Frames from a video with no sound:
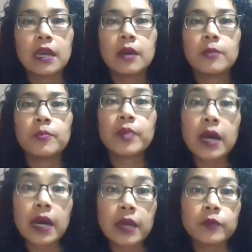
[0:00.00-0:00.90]

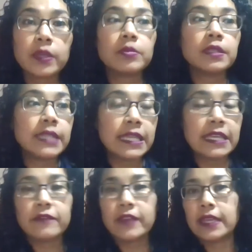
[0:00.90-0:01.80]
but we
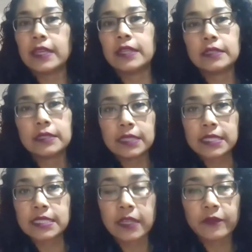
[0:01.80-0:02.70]
believe in,
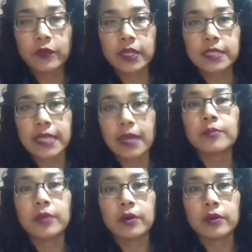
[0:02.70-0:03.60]
let's say, for
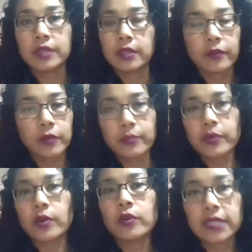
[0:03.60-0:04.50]
example, a
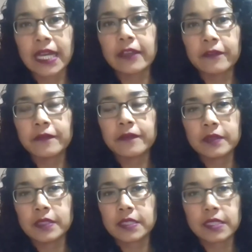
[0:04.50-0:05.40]
pro-life
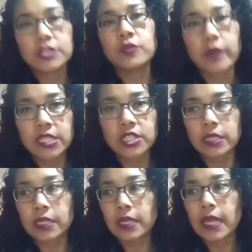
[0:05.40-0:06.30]

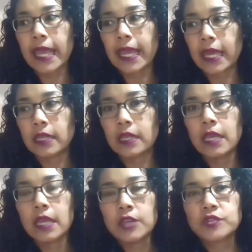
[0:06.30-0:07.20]
situation, and
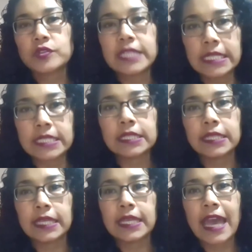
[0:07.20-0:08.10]

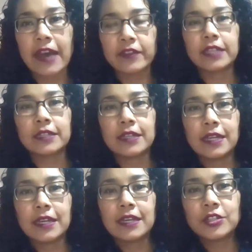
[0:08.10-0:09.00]
strategically having
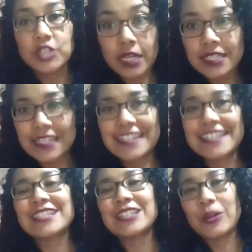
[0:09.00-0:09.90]
judges,
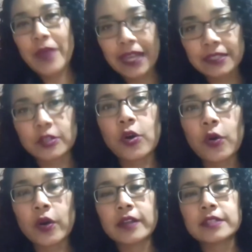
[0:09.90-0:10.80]
pack the
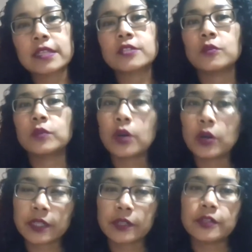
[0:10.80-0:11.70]
courts. And so we'll hold
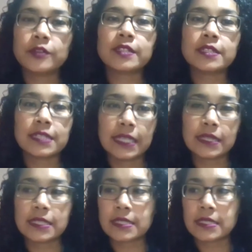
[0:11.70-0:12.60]
our noses and get
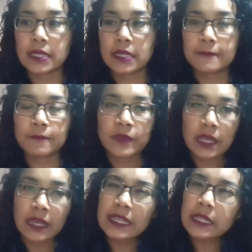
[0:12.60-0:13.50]
this done.
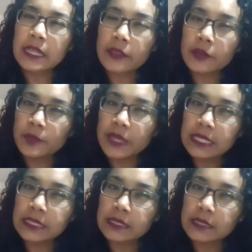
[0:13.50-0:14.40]
I think another
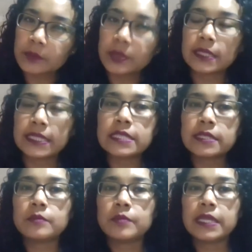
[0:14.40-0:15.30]
piece is the
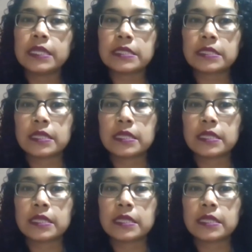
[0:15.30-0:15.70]
policing piece.